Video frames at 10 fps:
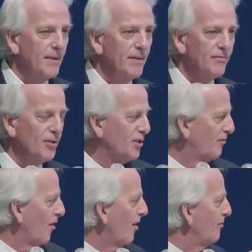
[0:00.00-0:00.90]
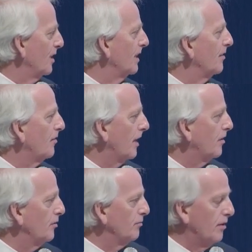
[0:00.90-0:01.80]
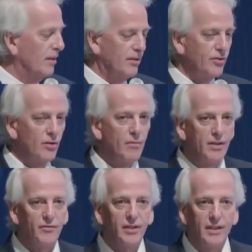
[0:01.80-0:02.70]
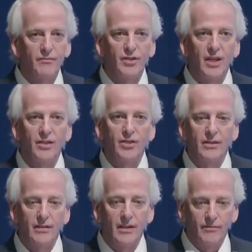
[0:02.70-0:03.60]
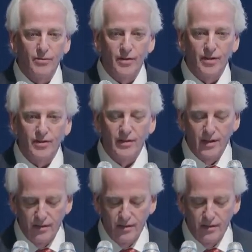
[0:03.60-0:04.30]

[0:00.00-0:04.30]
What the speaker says: First of all, really, thank you so much for the invitation and for this